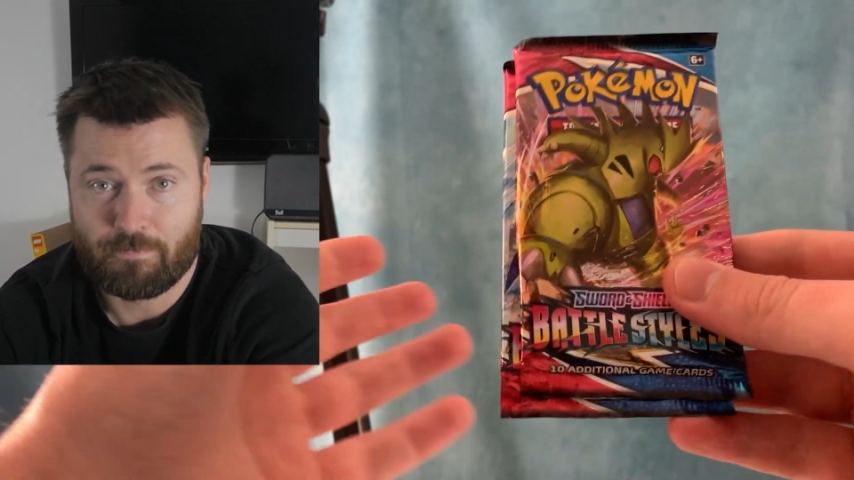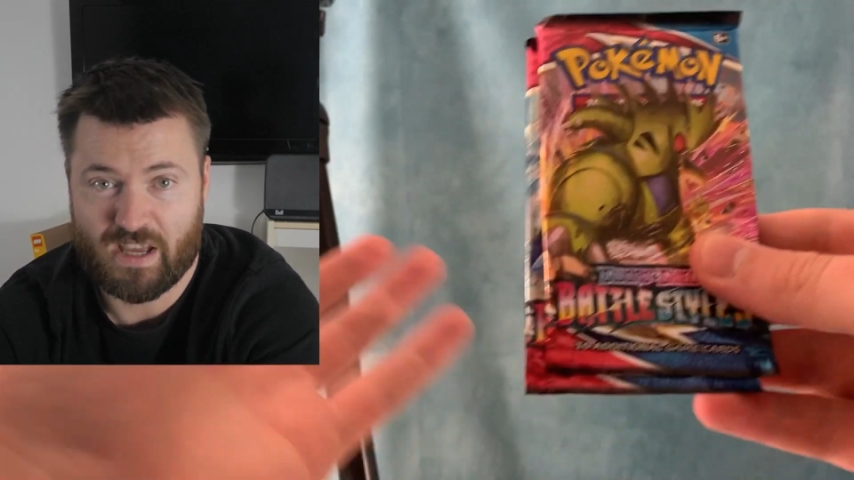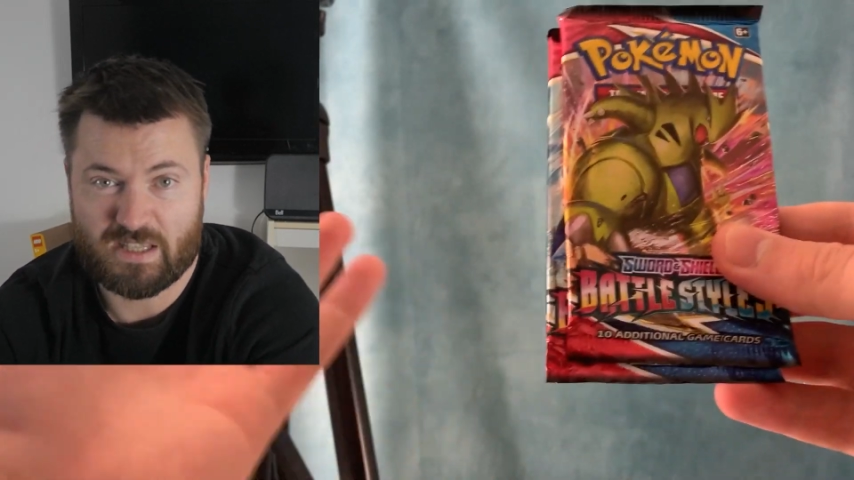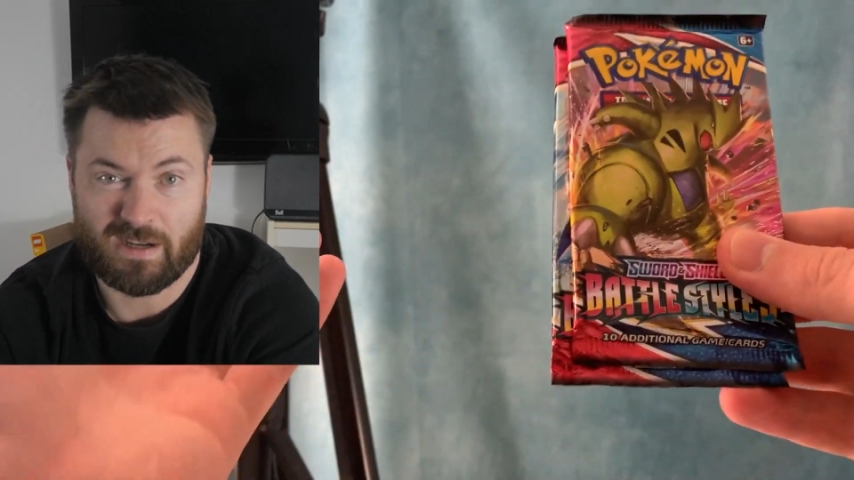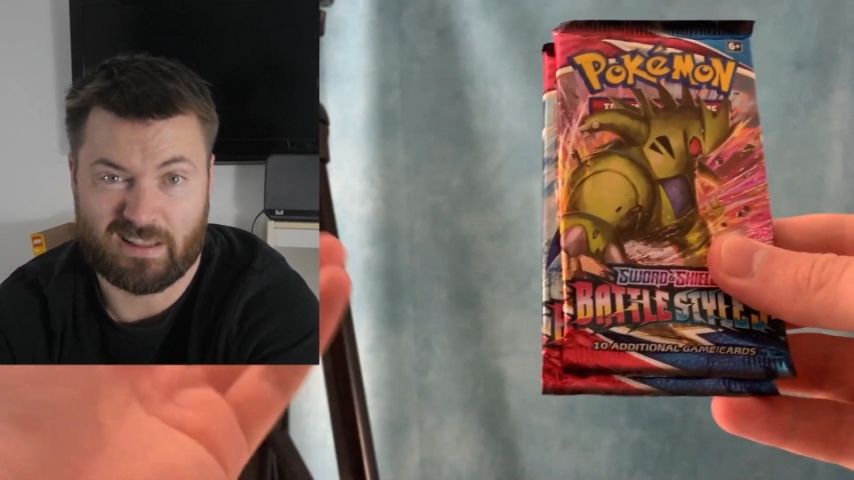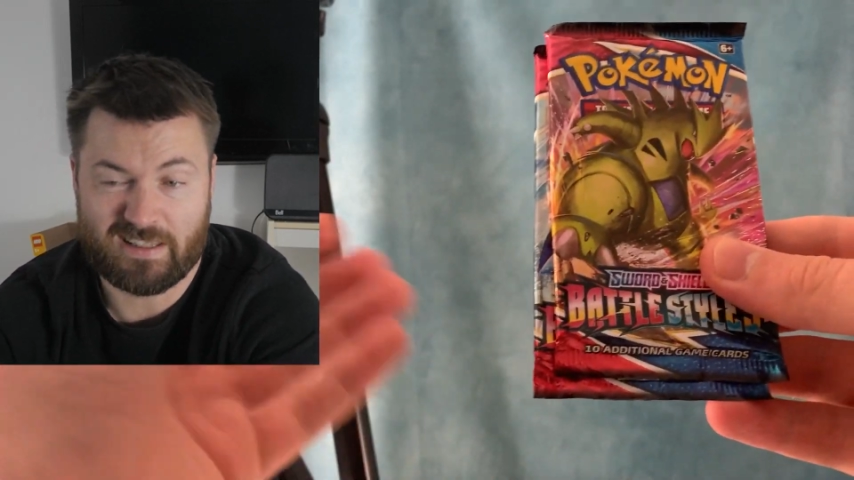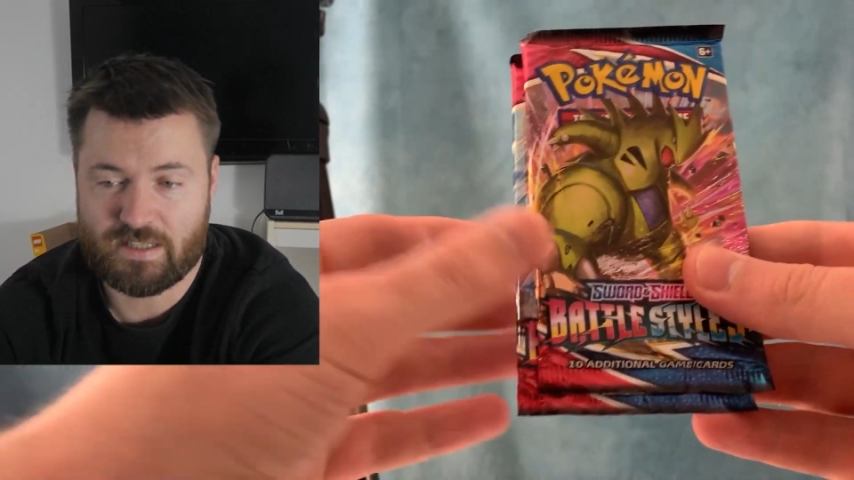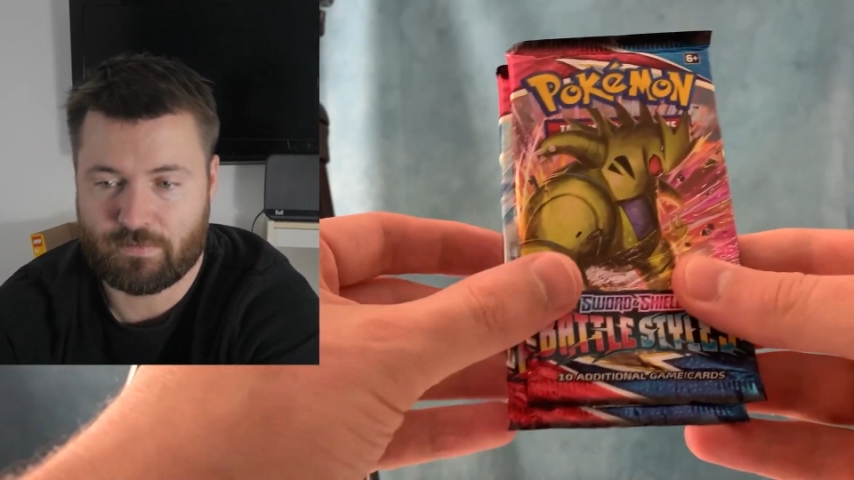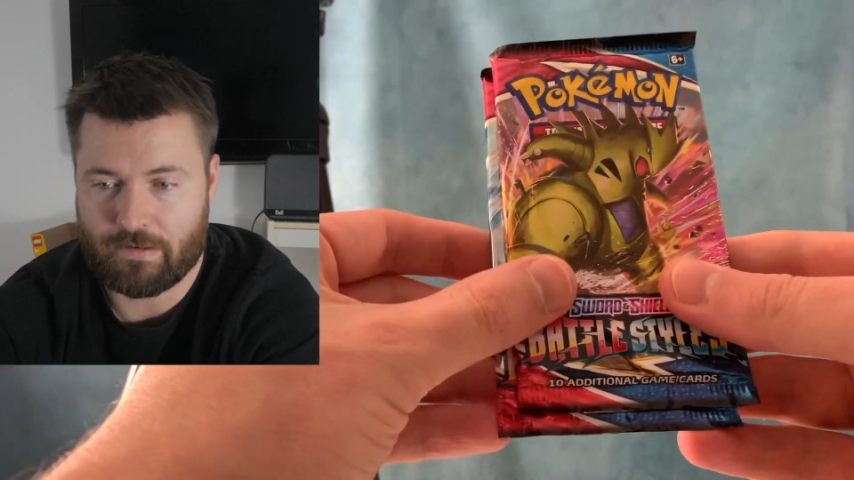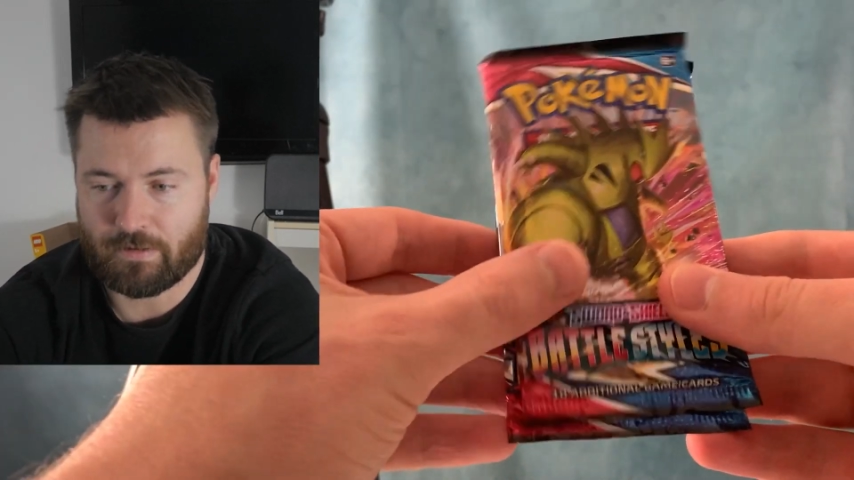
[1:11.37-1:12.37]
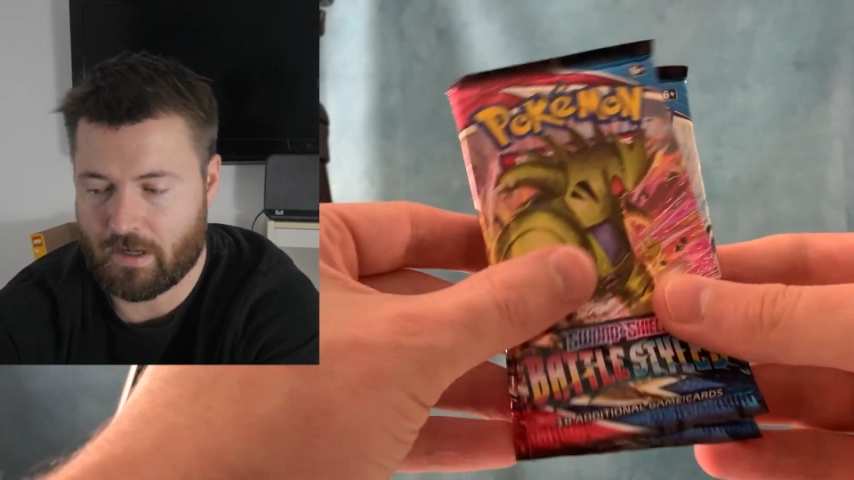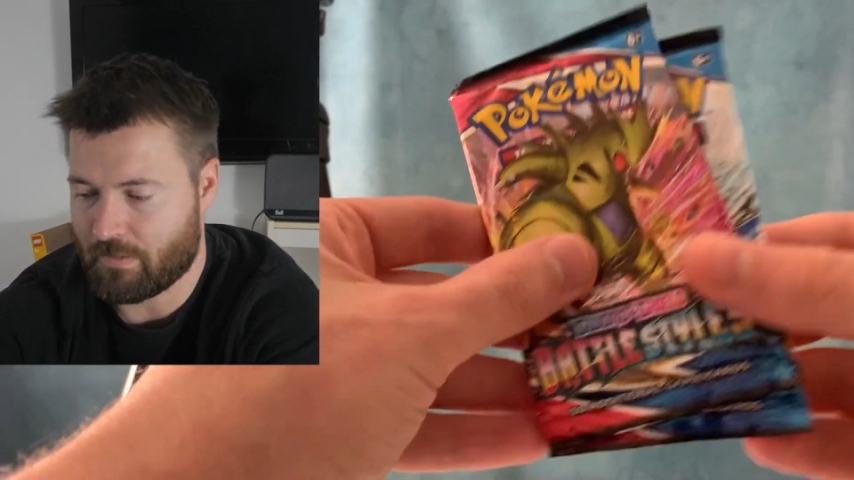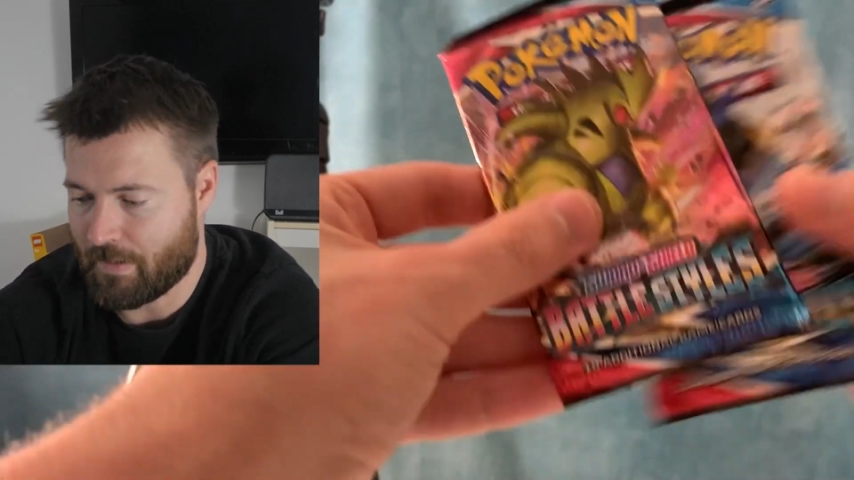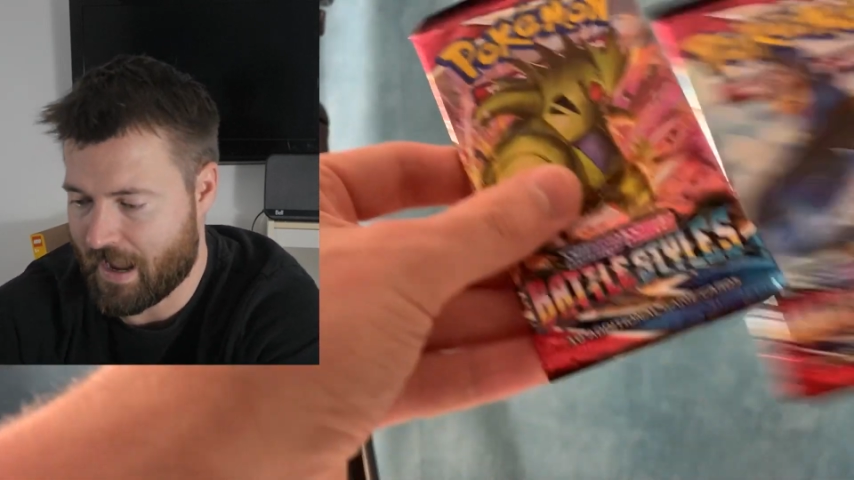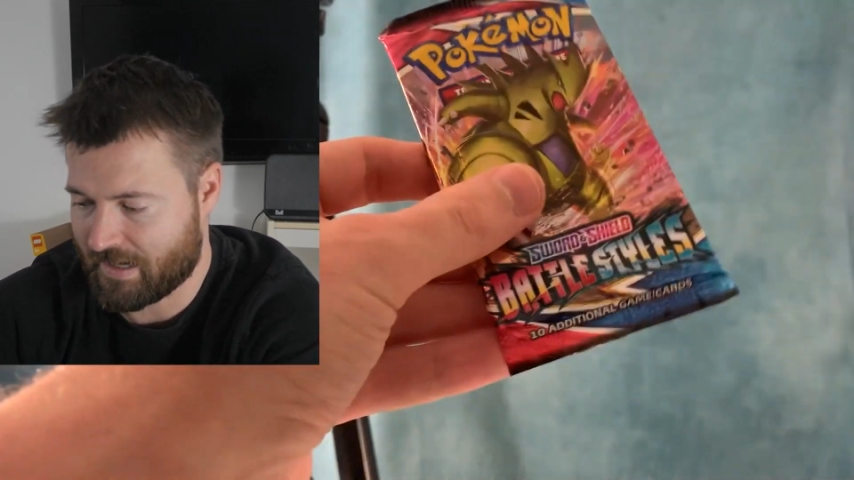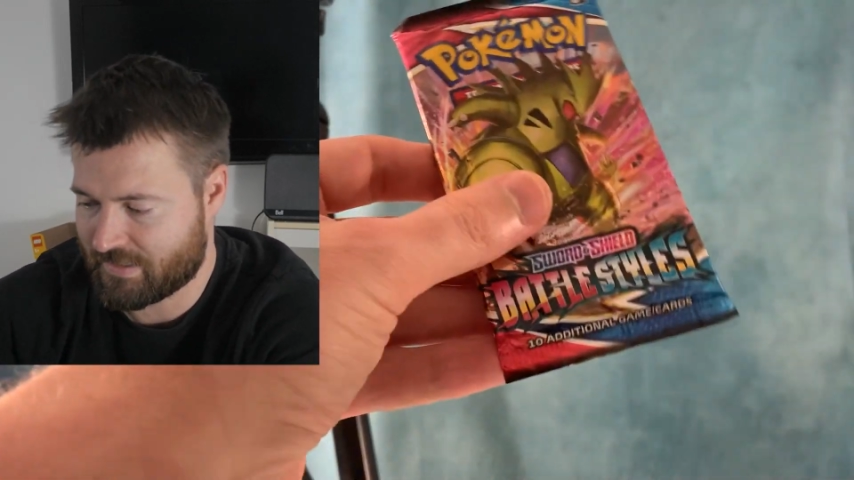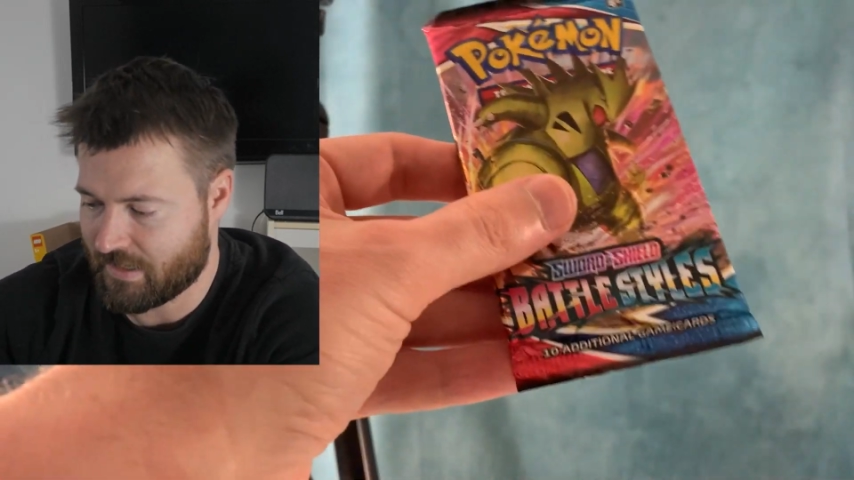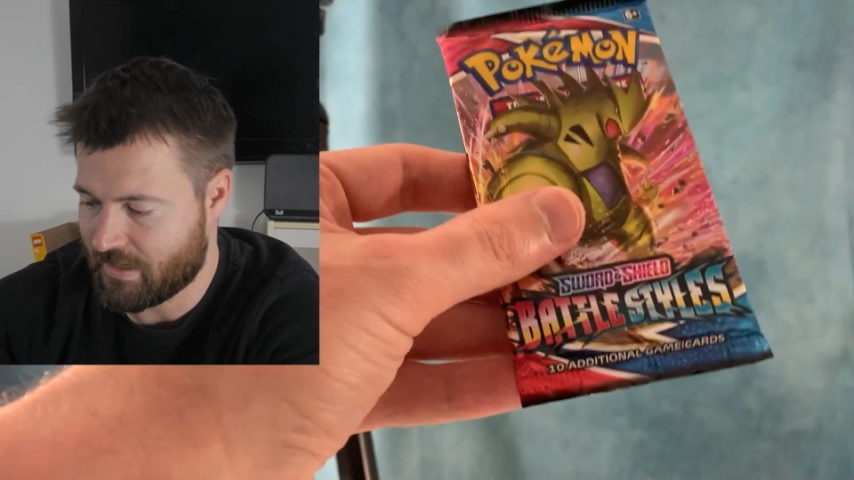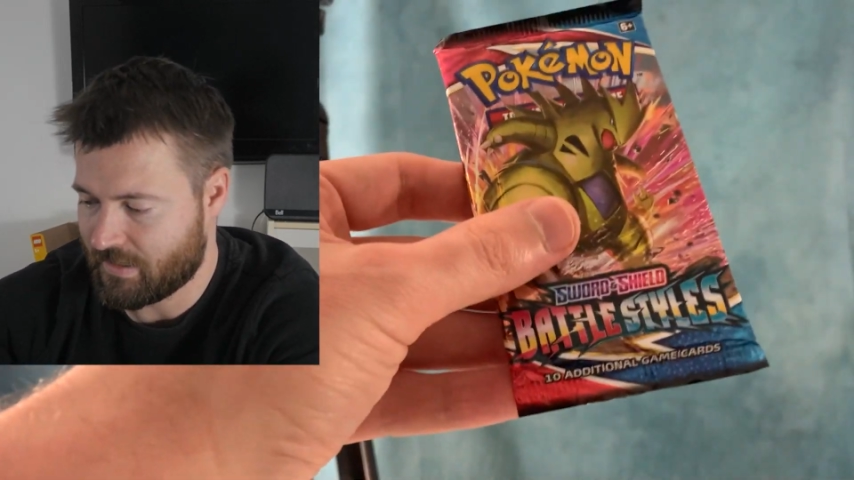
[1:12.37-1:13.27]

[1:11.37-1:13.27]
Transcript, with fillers: that's my least favorite of the packs